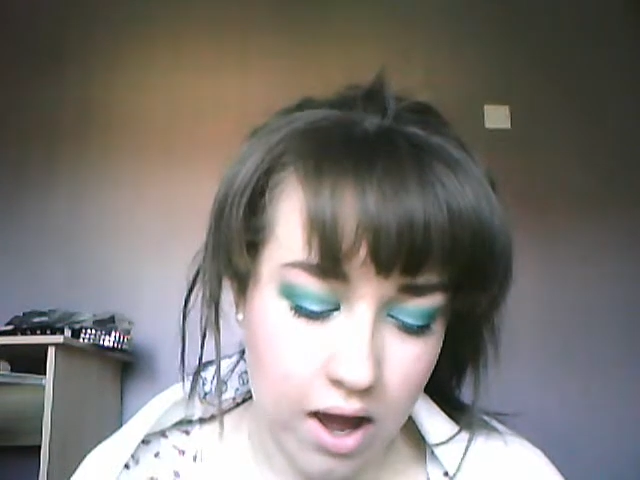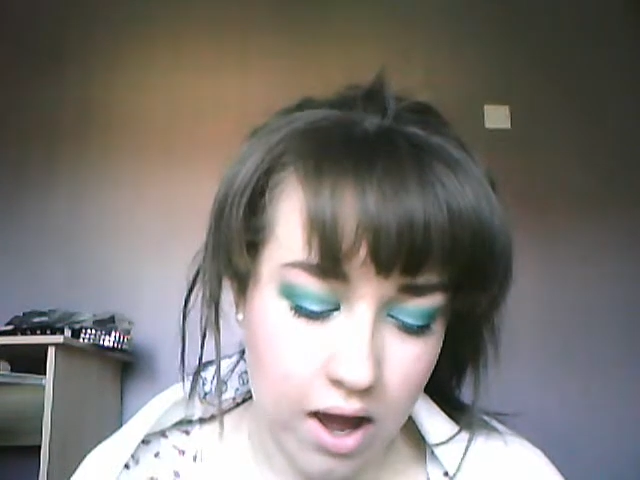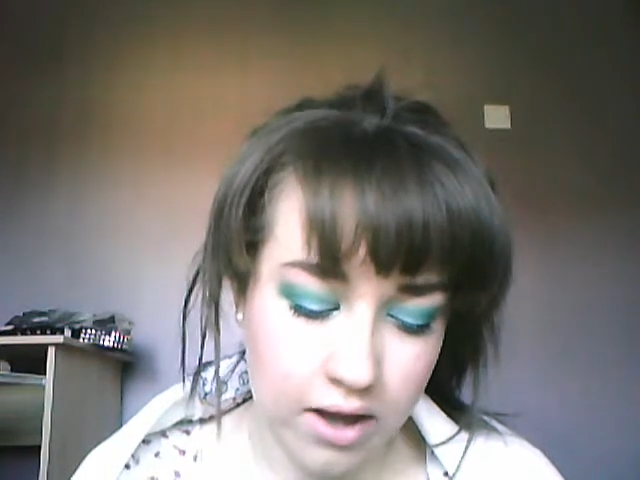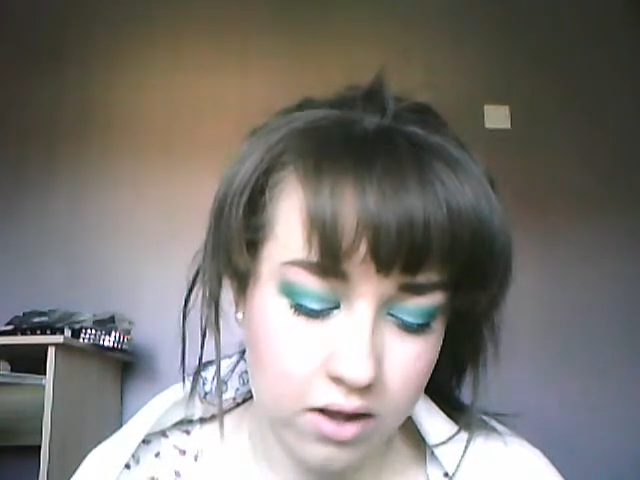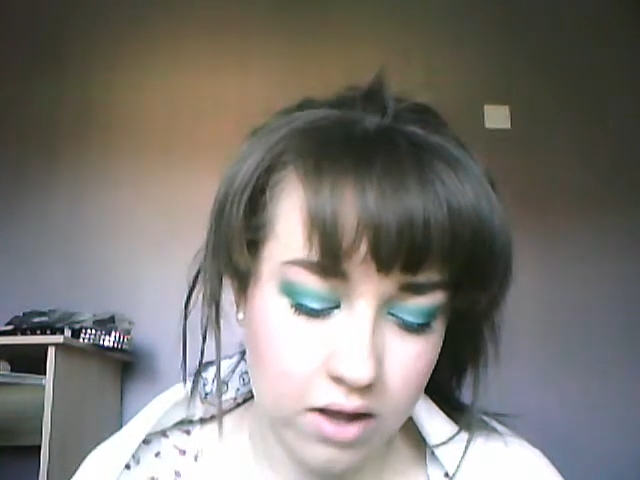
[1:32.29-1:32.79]

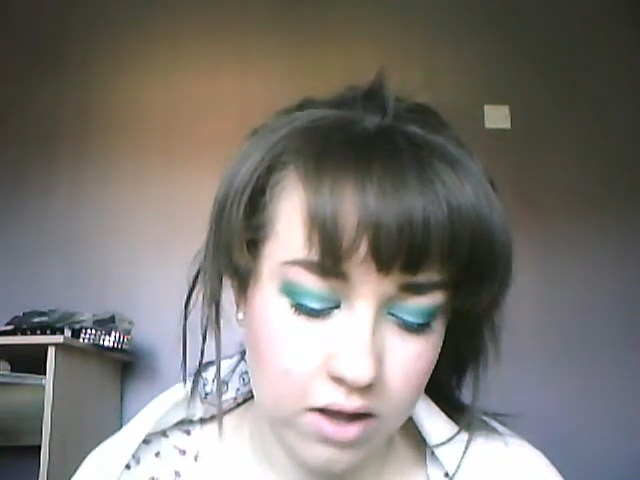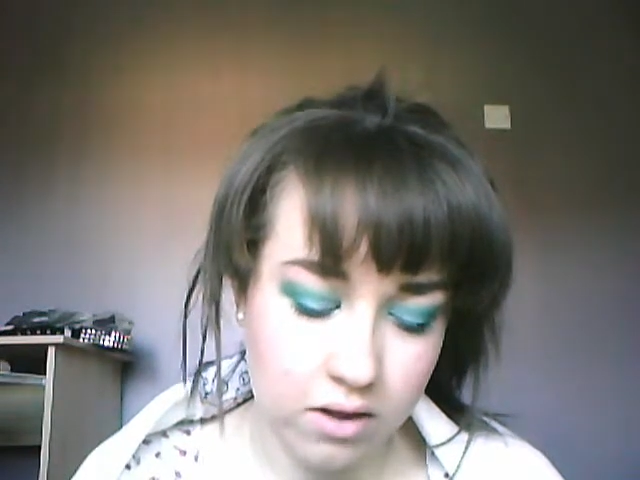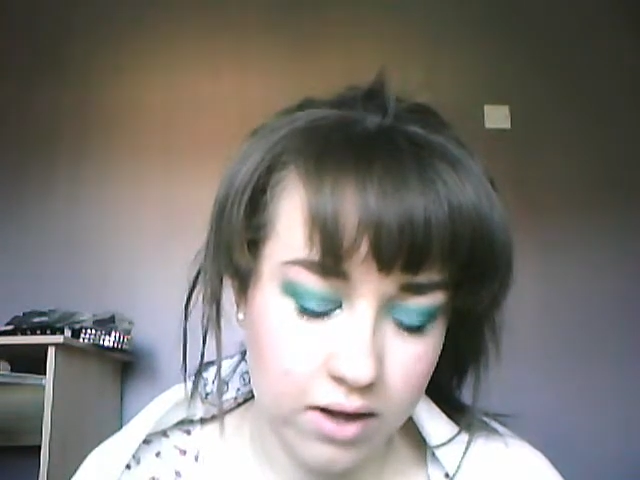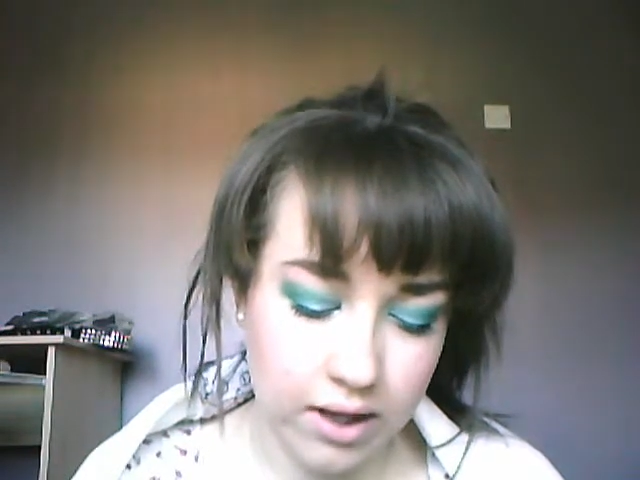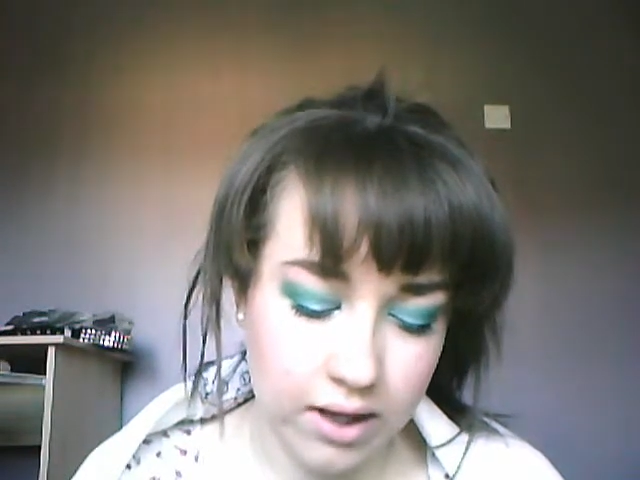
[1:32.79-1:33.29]
And it's
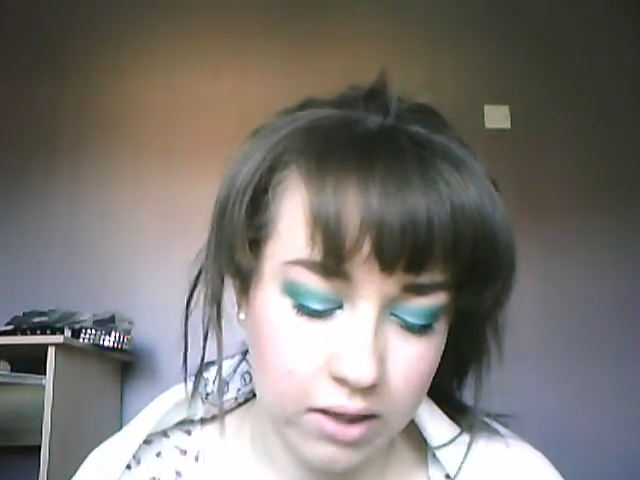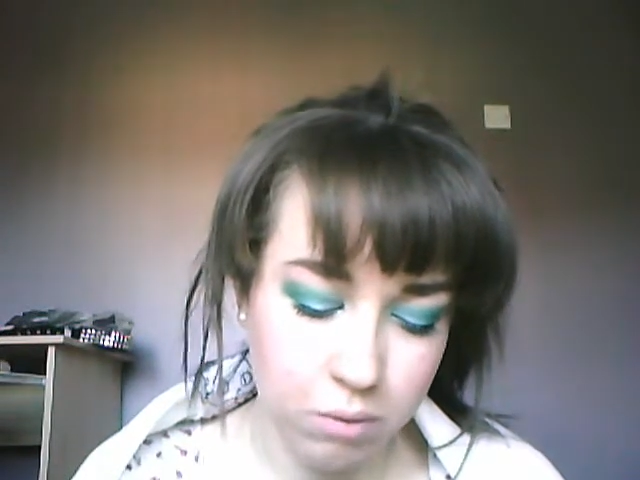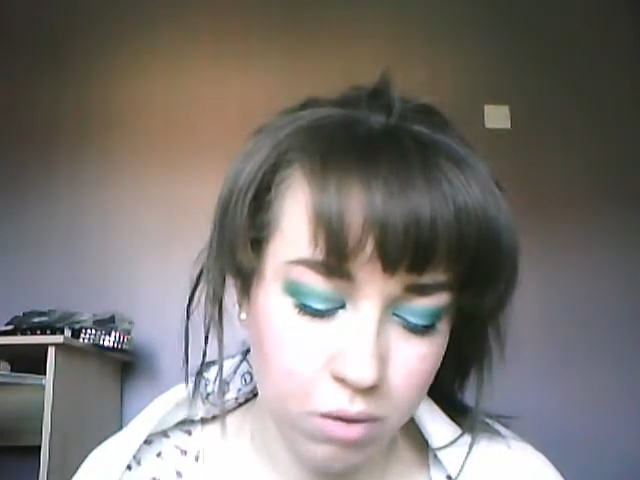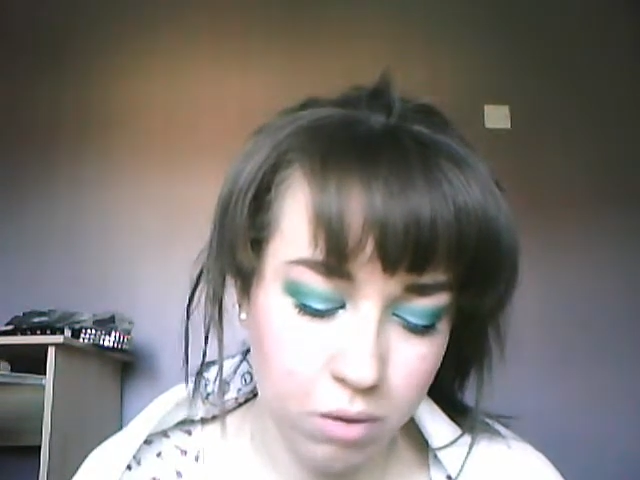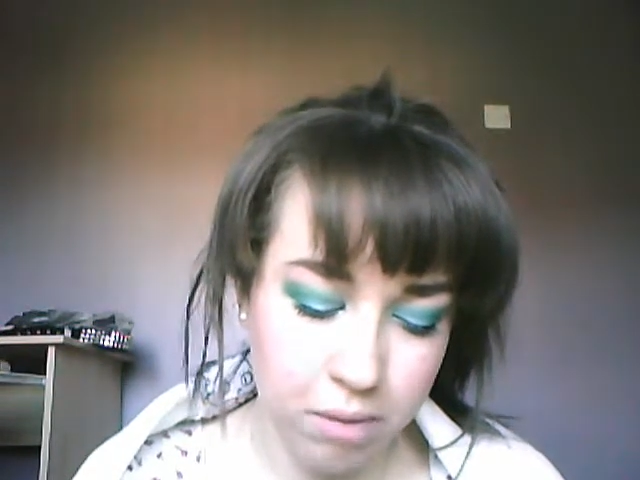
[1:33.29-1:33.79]
slightly
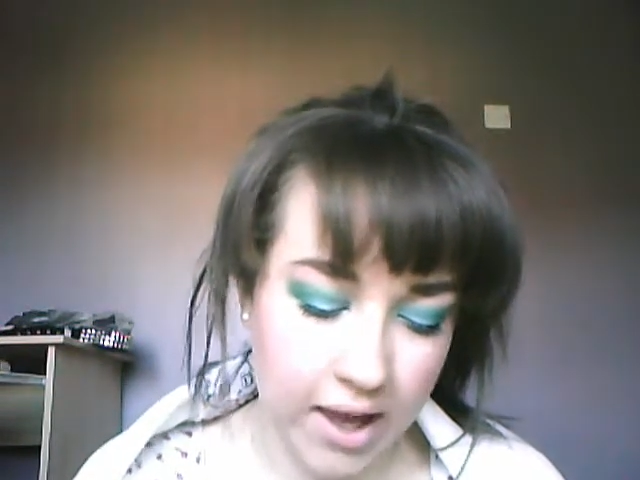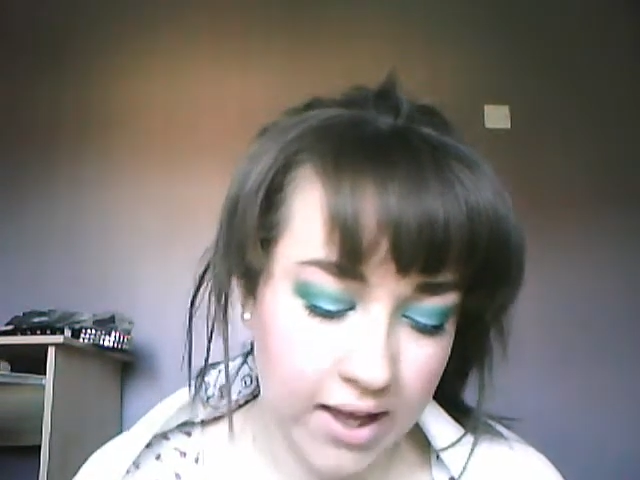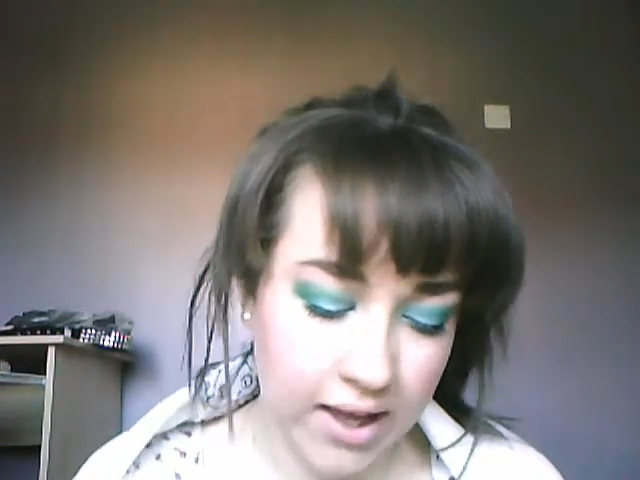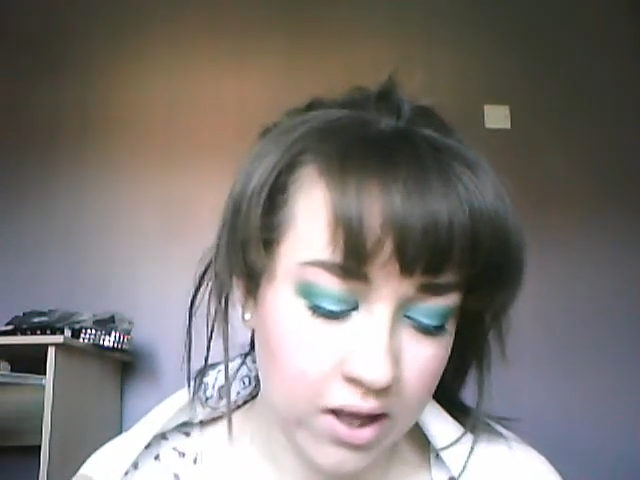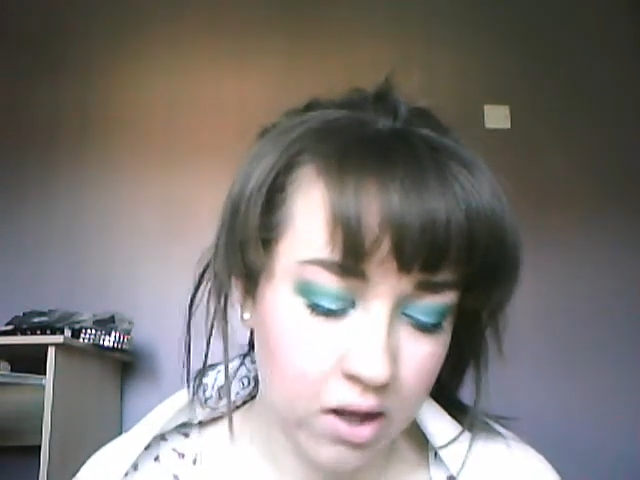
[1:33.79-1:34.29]
more
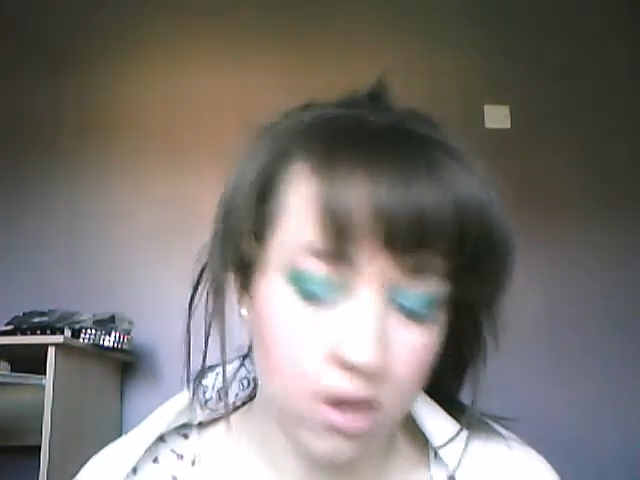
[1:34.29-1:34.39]
pink,